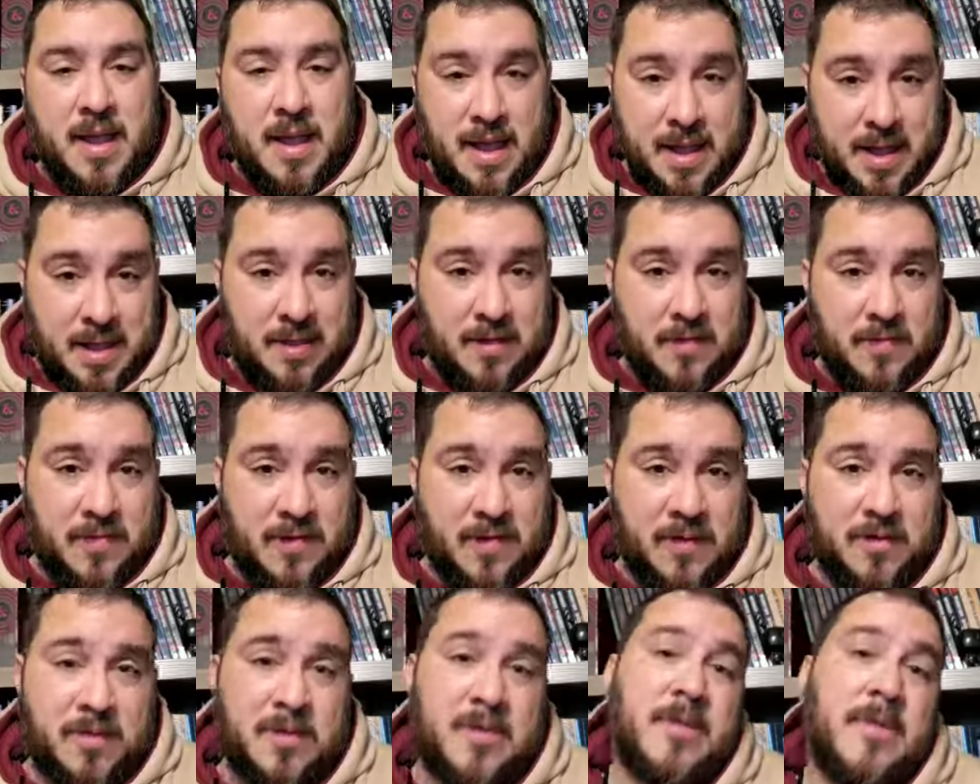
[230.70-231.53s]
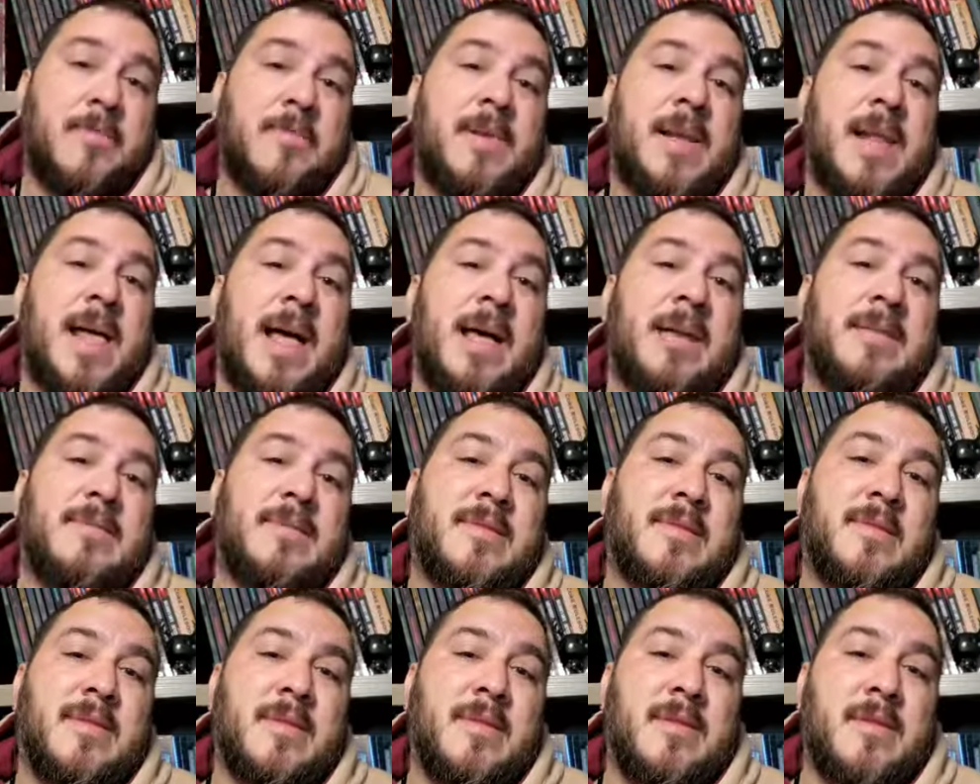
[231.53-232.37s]
and the Wizard
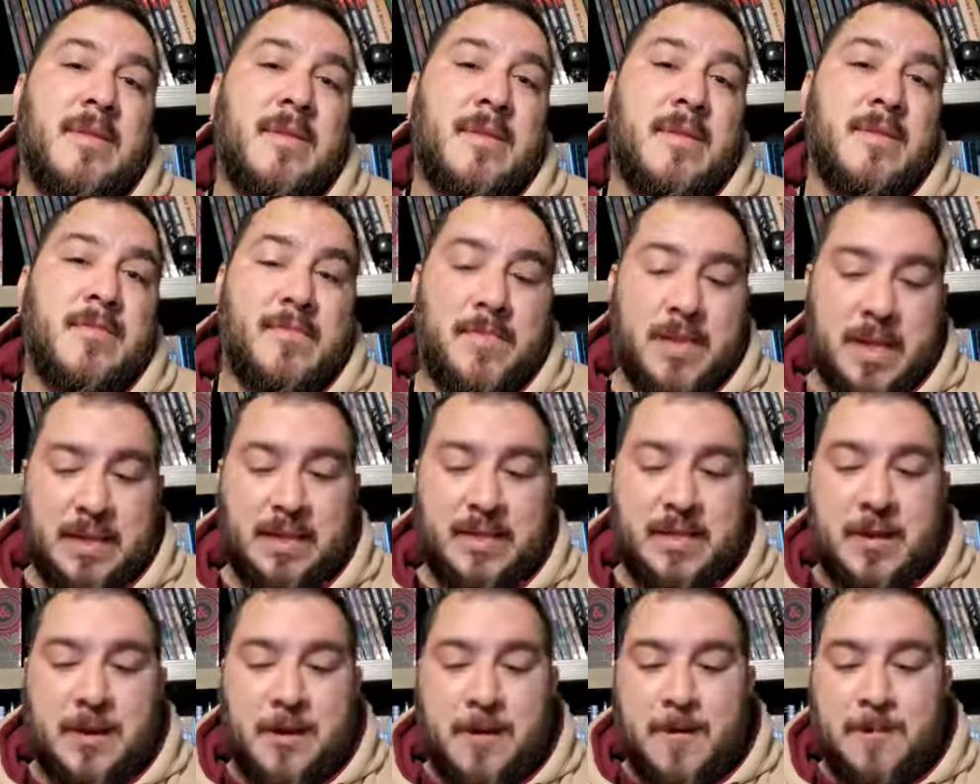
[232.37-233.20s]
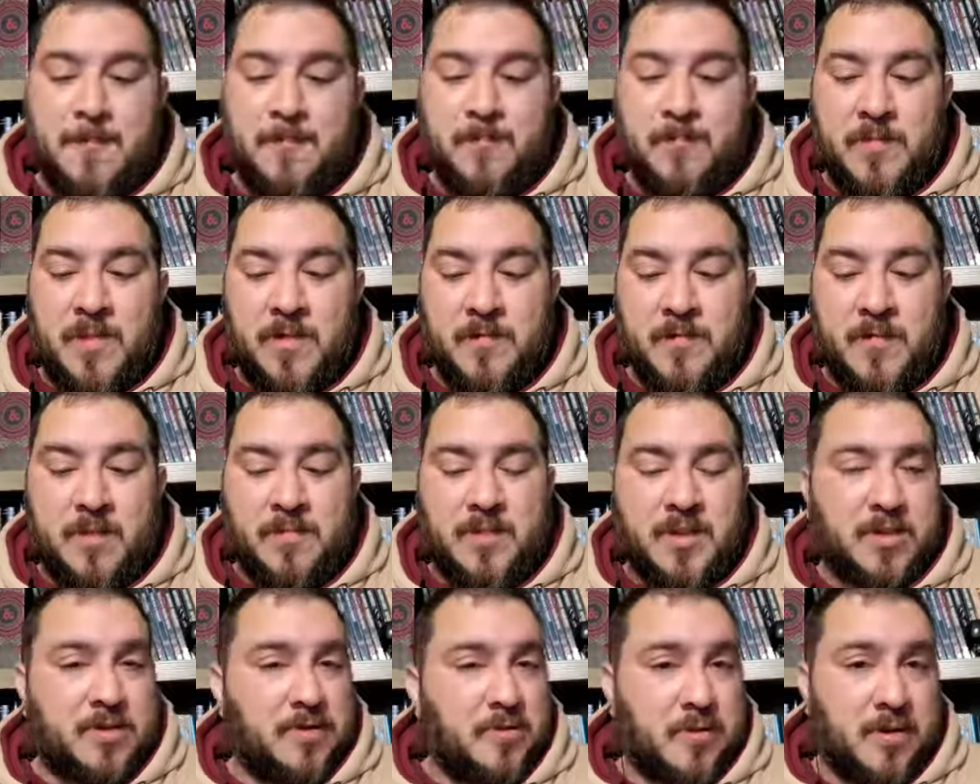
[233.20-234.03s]
subclass Blade Singer
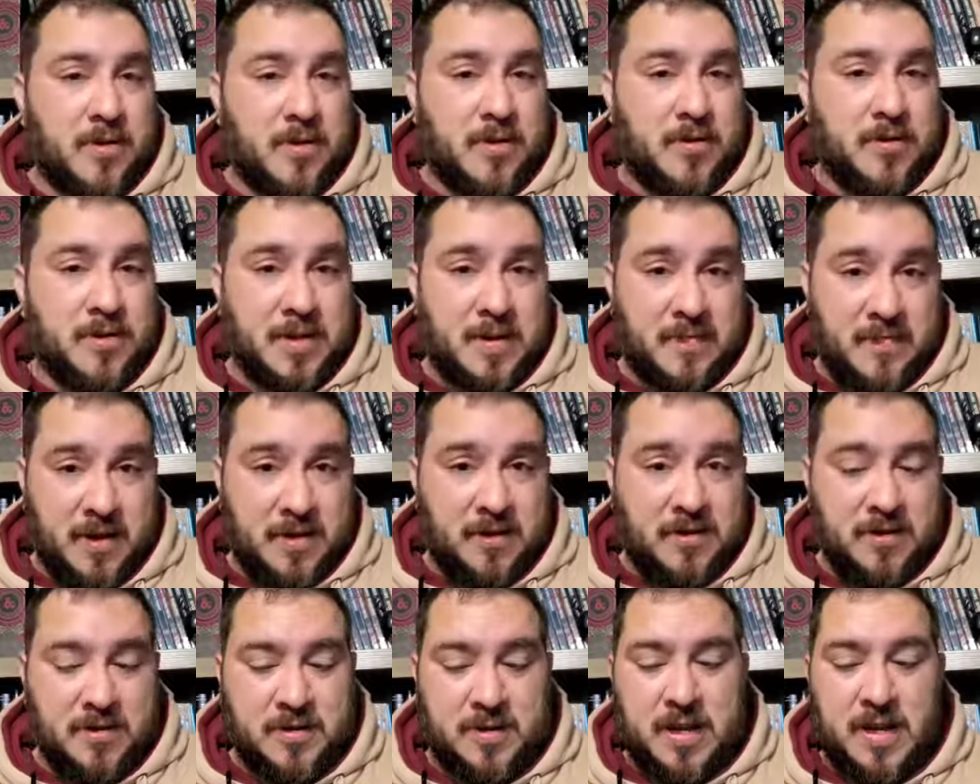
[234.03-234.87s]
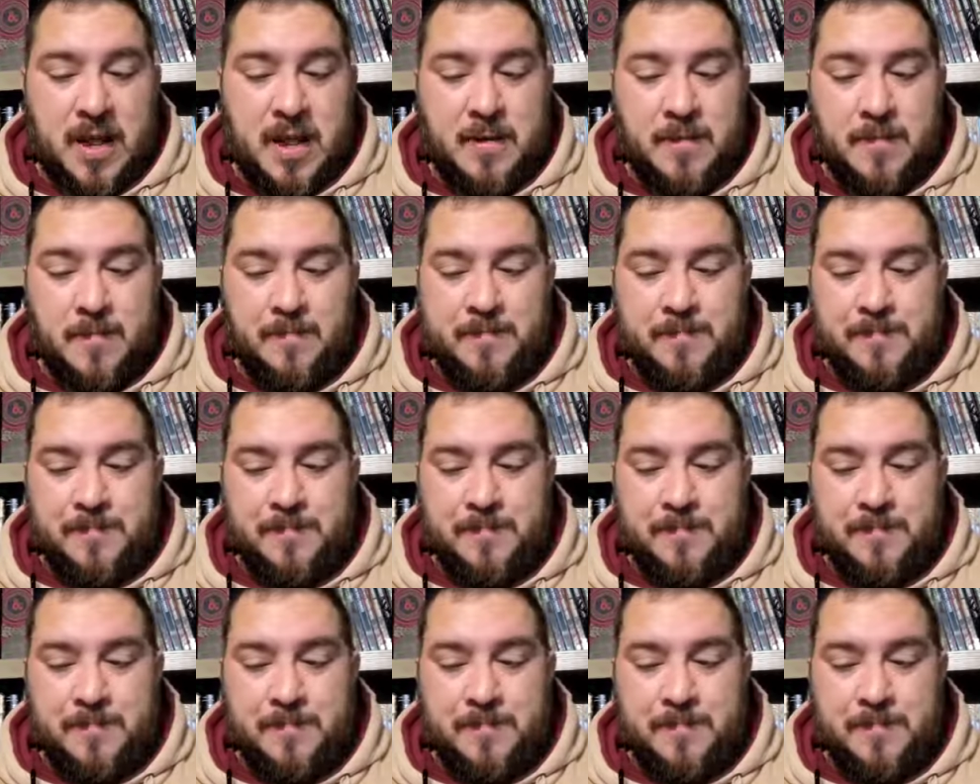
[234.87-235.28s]
from the Sword Coast Adventurer's Guide.